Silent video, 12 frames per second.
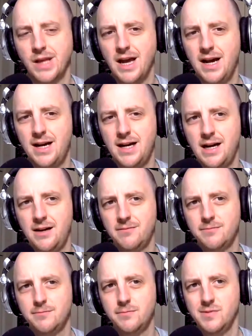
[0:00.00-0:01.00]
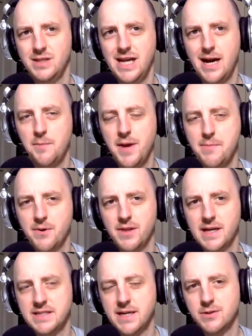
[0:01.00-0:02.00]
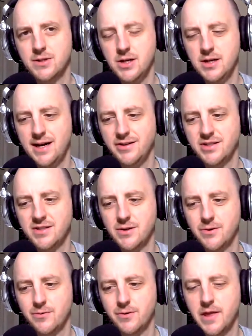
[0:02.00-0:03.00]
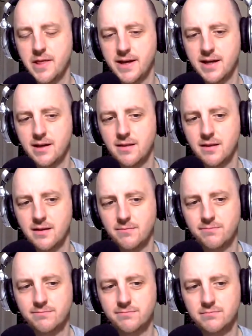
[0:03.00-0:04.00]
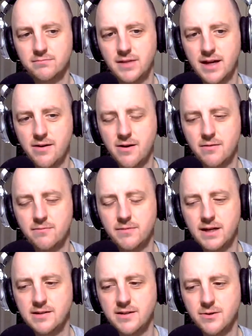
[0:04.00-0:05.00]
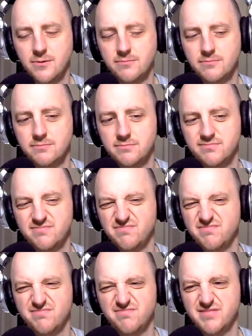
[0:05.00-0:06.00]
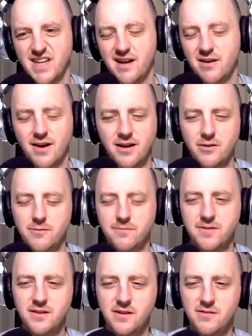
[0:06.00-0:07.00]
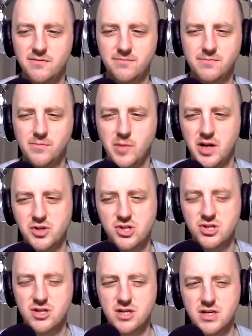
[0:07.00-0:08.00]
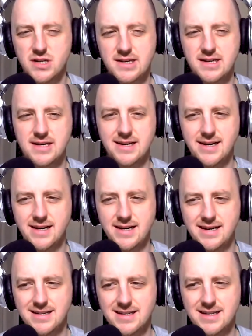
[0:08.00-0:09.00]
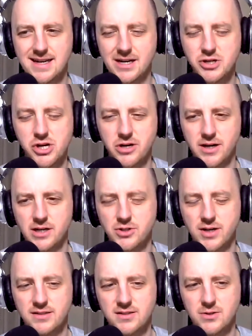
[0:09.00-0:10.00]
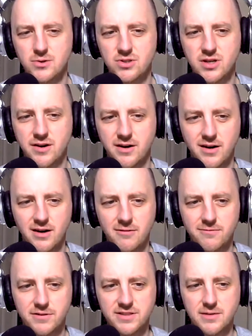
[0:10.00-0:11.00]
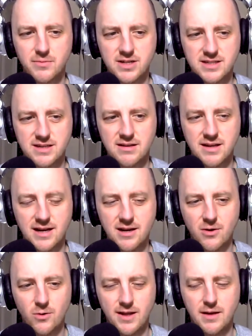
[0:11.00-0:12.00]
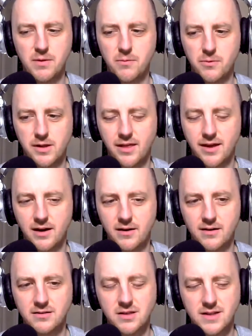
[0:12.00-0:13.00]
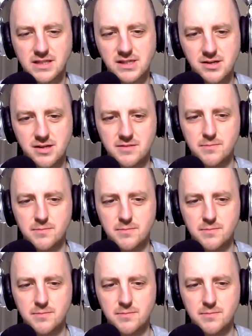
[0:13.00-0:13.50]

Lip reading: Yeah, on paper, that sounds good. I just don't really like I don't know. I don't feel much connection or interest to Sonara for some reason. I know a lot of people really like her, so that's good.